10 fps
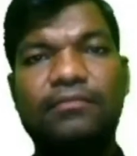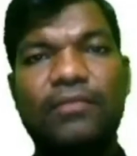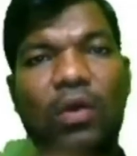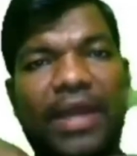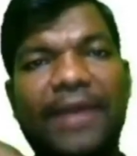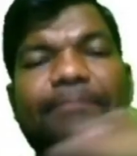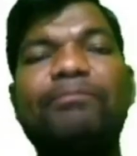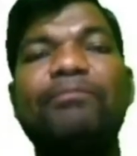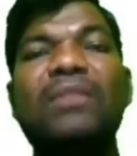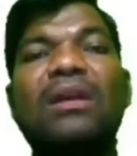Okay,
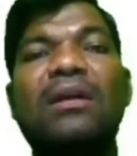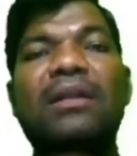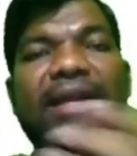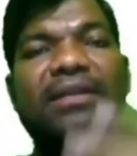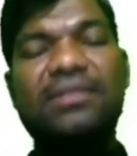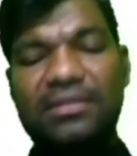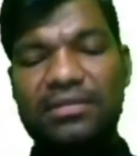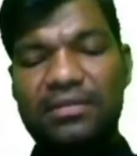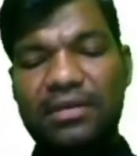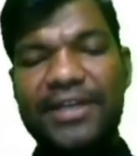let's
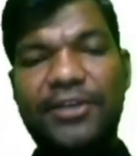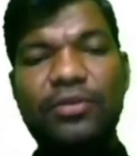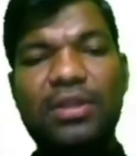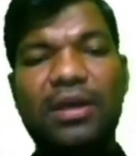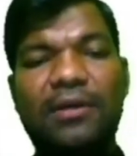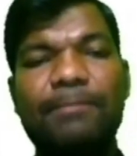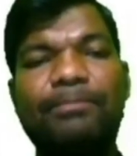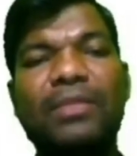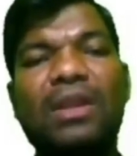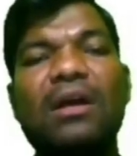get into the
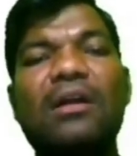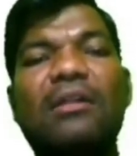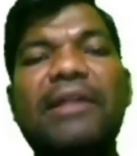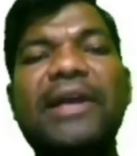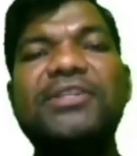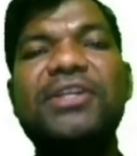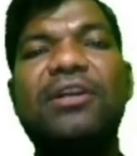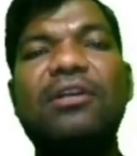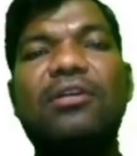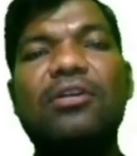lecture
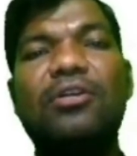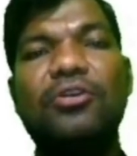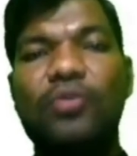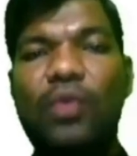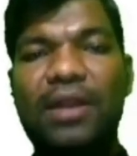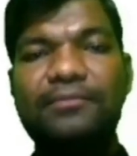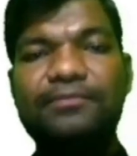12.